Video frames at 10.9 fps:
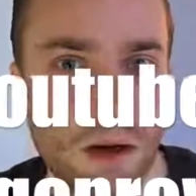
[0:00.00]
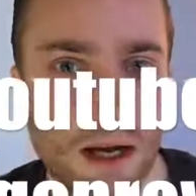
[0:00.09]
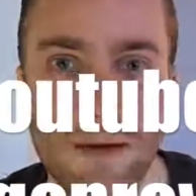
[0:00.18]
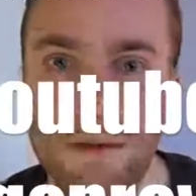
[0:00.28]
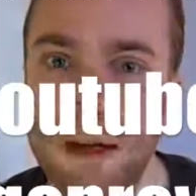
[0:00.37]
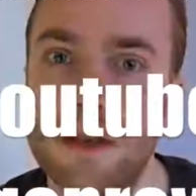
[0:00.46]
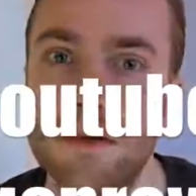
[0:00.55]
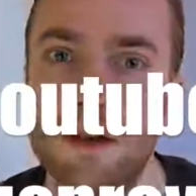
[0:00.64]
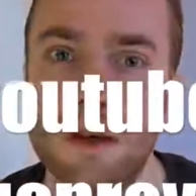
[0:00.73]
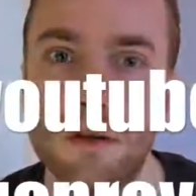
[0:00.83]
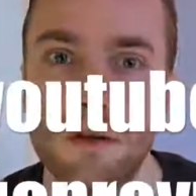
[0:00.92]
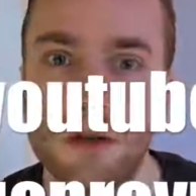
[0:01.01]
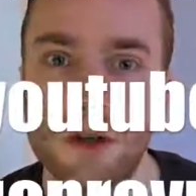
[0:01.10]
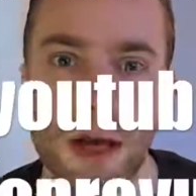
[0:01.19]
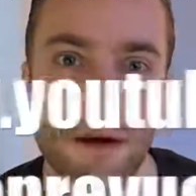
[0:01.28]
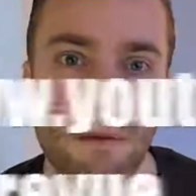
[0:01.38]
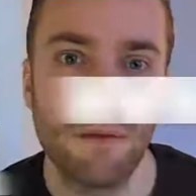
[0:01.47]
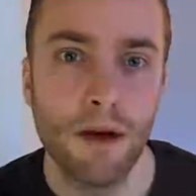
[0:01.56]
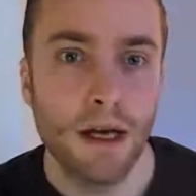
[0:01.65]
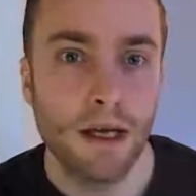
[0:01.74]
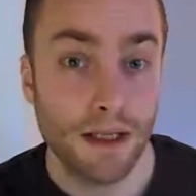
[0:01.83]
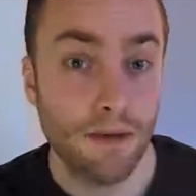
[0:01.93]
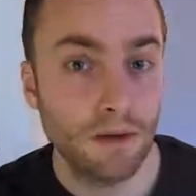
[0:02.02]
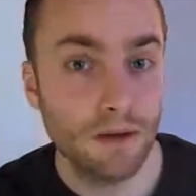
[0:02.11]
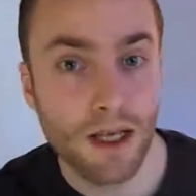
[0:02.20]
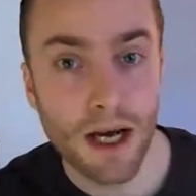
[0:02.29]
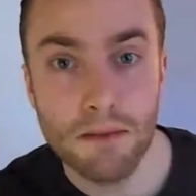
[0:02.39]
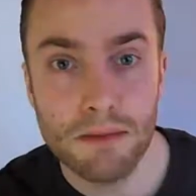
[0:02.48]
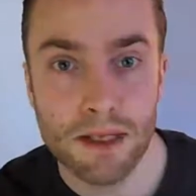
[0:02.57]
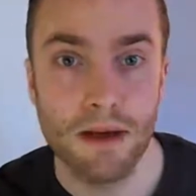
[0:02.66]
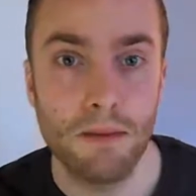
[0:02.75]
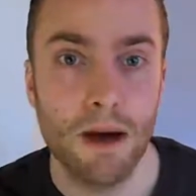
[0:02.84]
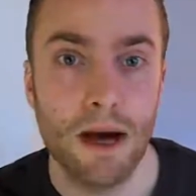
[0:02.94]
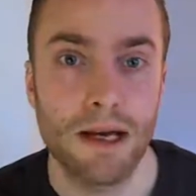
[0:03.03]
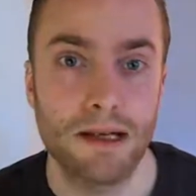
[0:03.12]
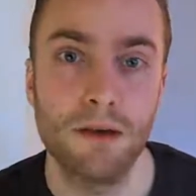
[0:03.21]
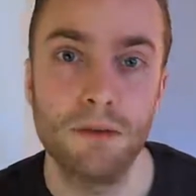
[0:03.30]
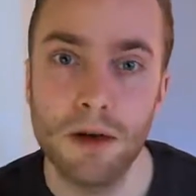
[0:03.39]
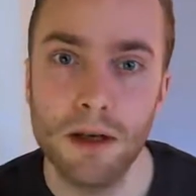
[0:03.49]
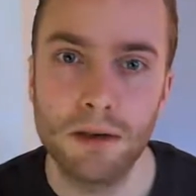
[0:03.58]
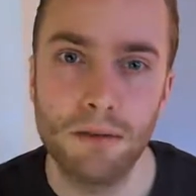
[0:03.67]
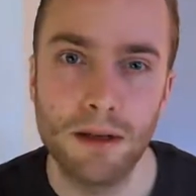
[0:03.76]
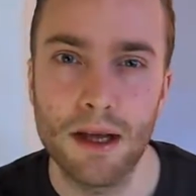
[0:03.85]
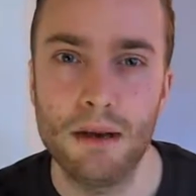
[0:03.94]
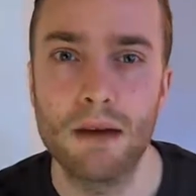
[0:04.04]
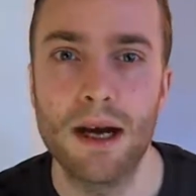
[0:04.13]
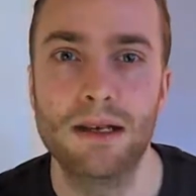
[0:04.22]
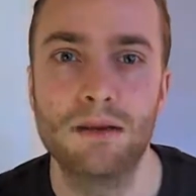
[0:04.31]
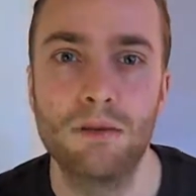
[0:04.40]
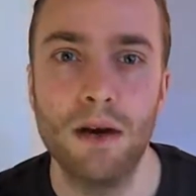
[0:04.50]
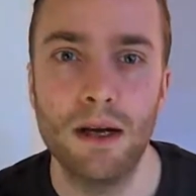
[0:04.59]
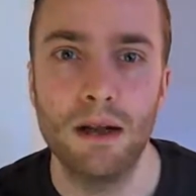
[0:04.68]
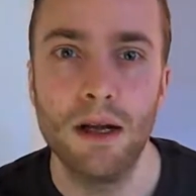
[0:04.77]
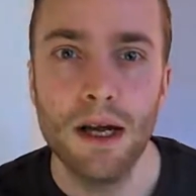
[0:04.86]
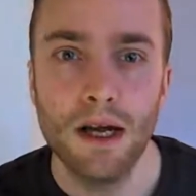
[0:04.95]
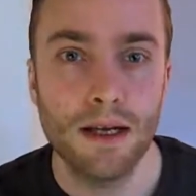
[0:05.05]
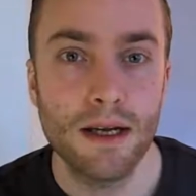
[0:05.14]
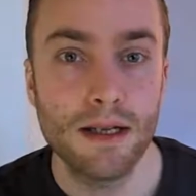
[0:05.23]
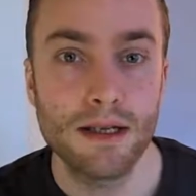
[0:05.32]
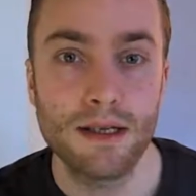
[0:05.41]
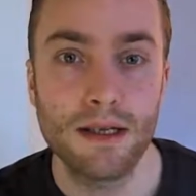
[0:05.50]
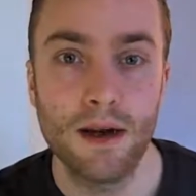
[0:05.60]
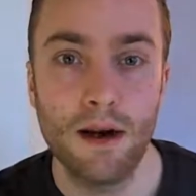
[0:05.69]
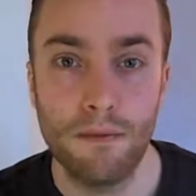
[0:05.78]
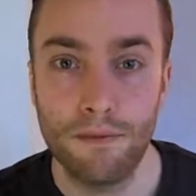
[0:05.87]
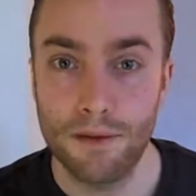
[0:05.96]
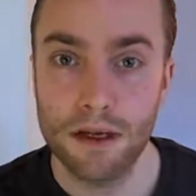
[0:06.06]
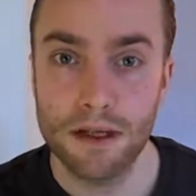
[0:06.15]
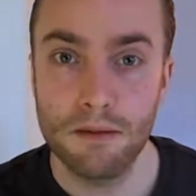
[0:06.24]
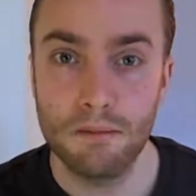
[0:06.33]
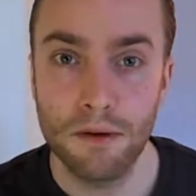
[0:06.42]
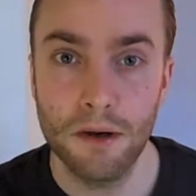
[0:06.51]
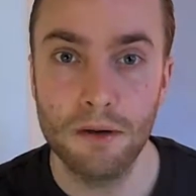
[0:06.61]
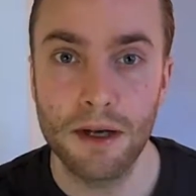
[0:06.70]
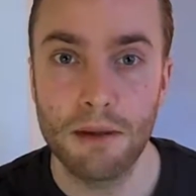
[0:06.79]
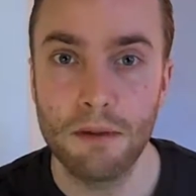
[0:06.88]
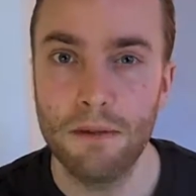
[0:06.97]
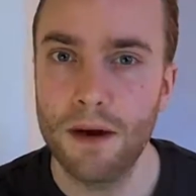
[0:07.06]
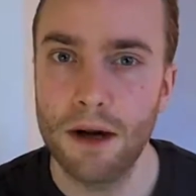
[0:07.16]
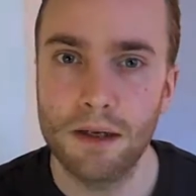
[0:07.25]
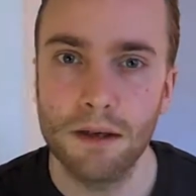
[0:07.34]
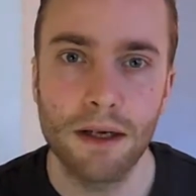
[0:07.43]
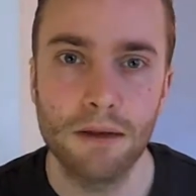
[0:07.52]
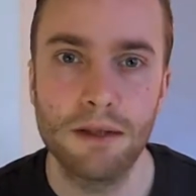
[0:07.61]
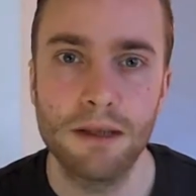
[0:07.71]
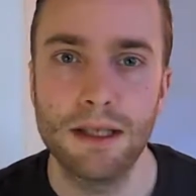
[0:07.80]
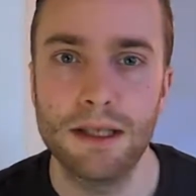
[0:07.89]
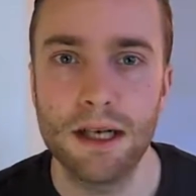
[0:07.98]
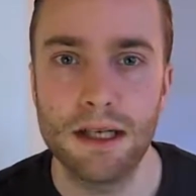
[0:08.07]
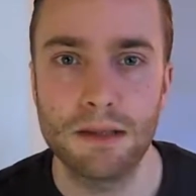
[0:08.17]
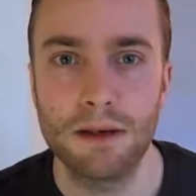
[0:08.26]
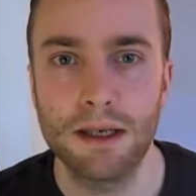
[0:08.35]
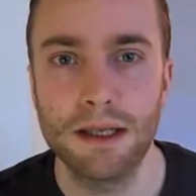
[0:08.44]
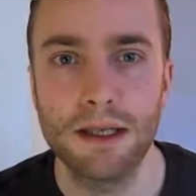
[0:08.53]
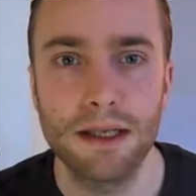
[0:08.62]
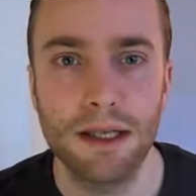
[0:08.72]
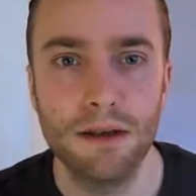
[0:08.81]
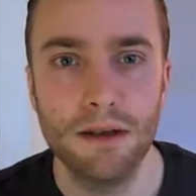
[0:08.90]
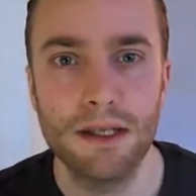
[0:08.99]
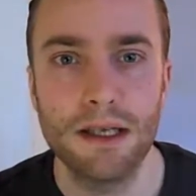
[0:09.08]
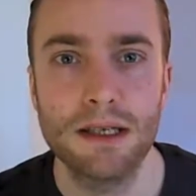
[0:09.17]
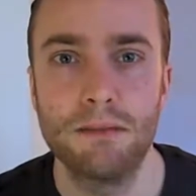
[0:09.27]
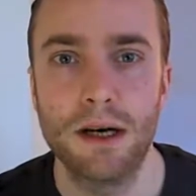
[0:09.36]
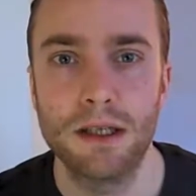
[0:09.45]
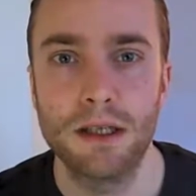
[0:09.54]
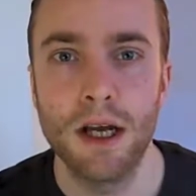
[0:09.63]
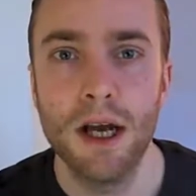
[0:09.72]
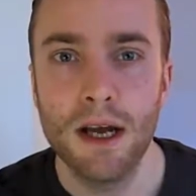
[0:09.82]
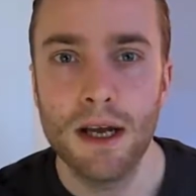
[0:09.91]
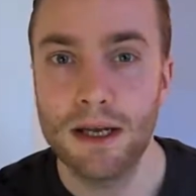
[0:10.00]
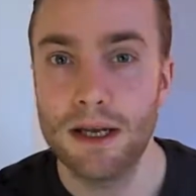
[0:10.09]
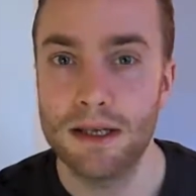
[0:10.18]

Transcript: I have interviewed Jeff several times in the past and worked with him as well. He is a fearsome pro gamer, very good at what he does, but I can tell you this much. He